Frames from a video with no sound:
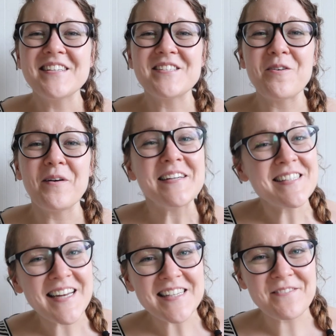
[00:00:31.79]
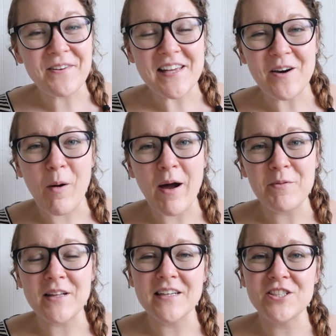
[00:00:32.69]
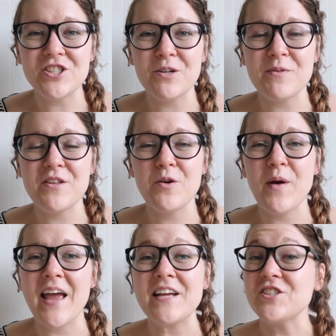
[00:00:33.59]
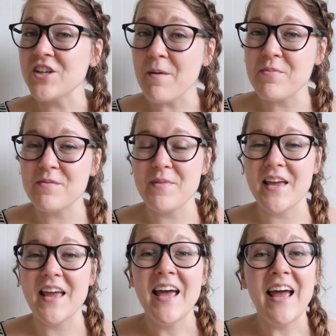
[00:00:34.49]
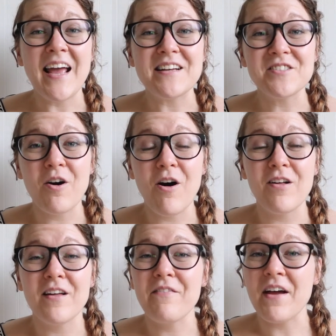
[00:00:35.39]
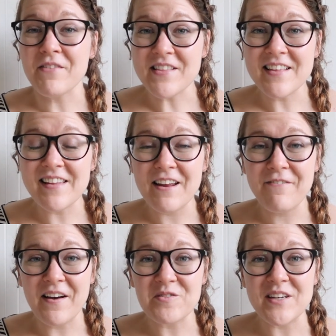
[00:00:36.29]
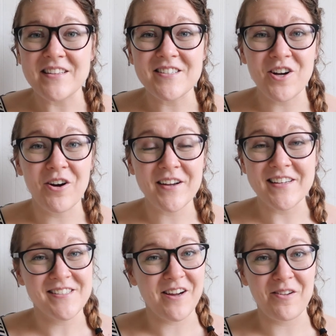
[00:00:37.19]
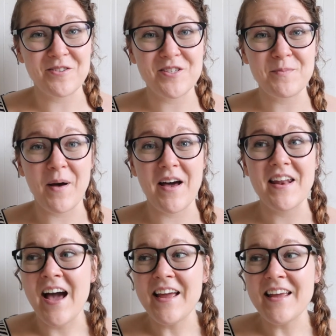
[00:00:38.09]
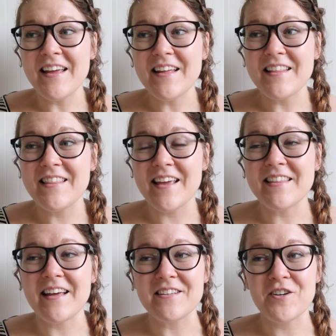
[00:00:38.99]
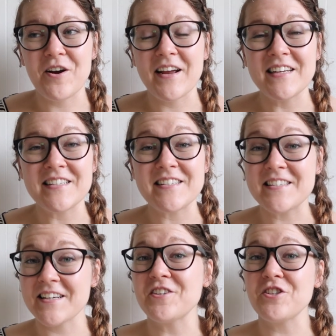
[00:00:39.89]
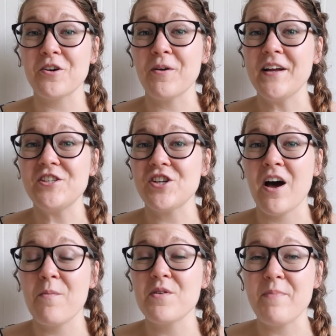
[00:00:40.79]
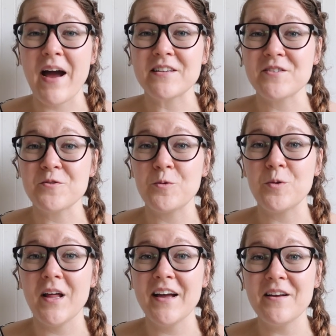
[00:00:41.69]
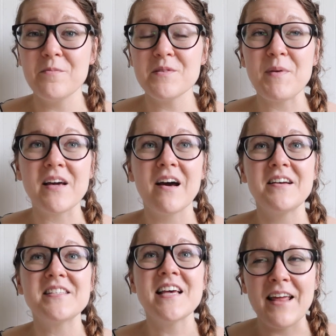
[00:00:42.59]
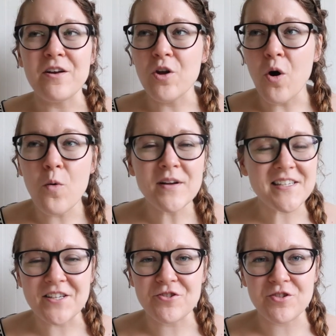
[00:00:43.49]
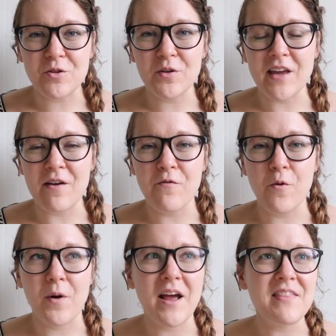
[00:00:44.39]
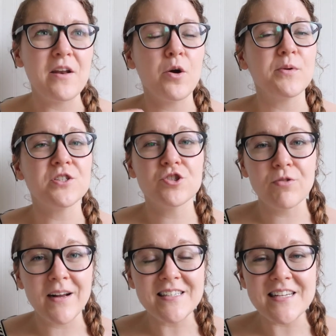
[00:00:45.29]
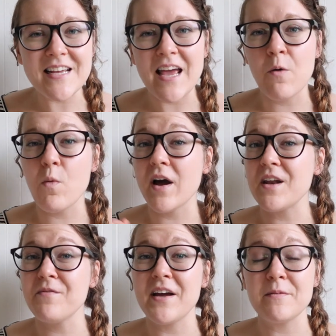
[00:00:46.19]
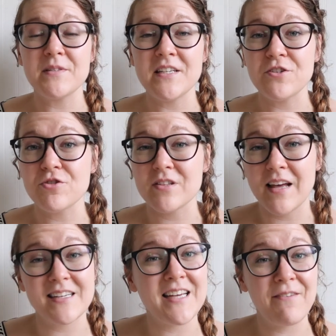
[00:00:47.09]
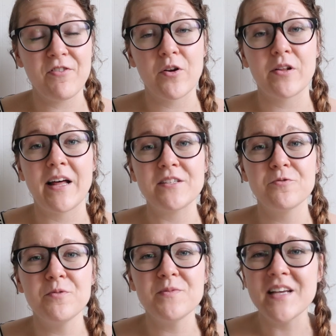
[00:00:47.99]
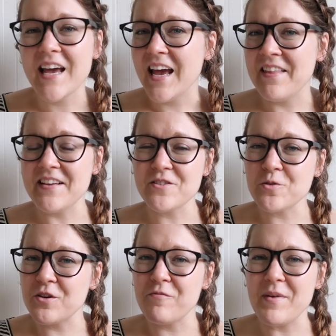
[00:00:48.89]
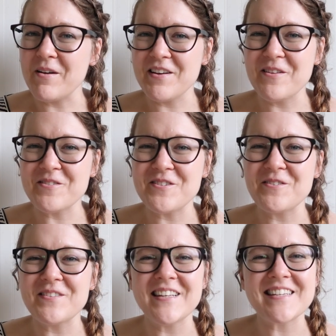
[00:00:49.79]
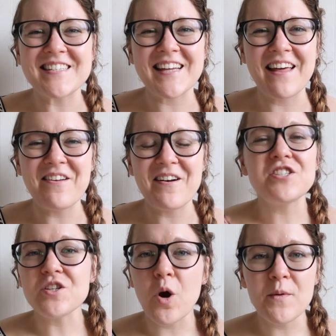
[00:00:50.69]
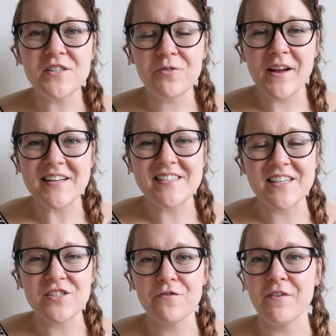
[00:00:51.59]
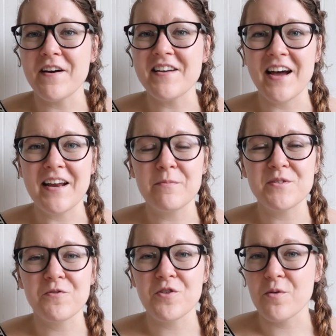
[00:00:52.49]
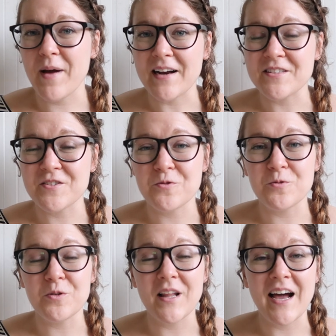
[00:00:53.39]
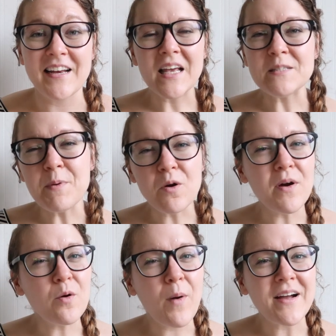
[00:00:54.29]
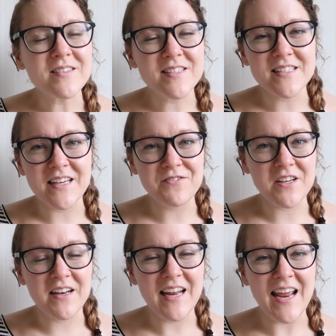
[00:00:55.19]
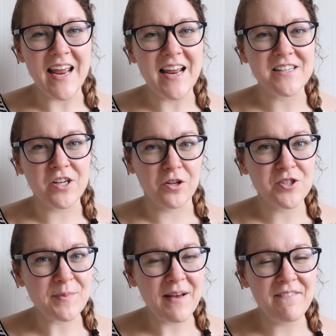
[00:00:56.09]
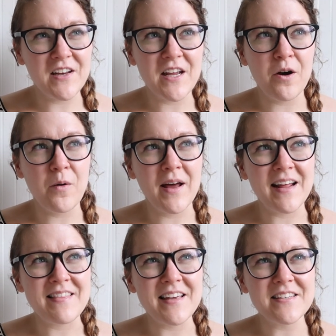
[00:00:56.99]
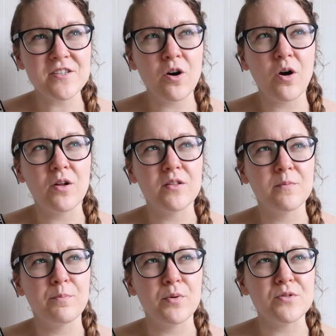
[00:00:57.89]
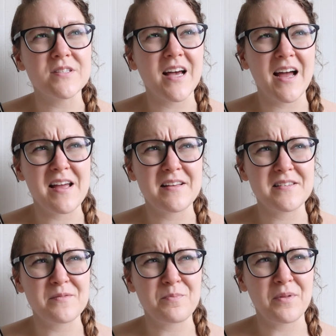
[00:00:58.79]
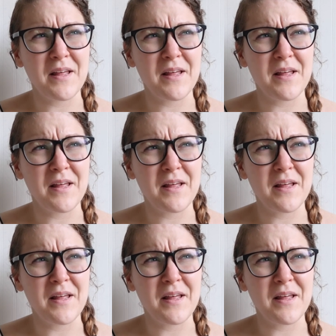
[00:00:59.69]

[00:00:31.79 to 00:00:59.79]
So in today's video, I would like to share with you a shop with me and haul of everything that I found at the Target dollar spot. I think that Target does such a great job with back to school items because they know what teachers are looking for and they know what's trendy and what kind of items teachers like to have in their classrooms, and they sort of marry those two things together. They just always create such fun items for their back to school line. It's been quite a while since I've done a dollar spot video, and I think it's called Bullseye's.